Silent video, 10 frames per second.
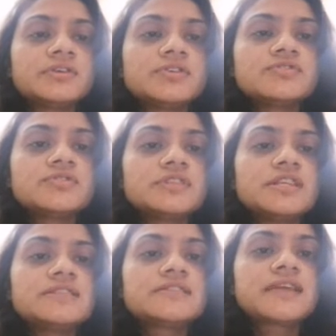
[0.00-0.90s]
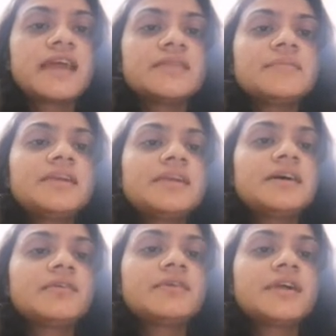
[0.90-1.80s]
So this can be
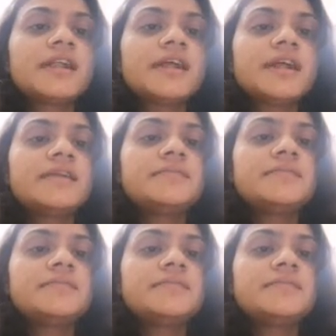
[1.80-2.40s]
avoided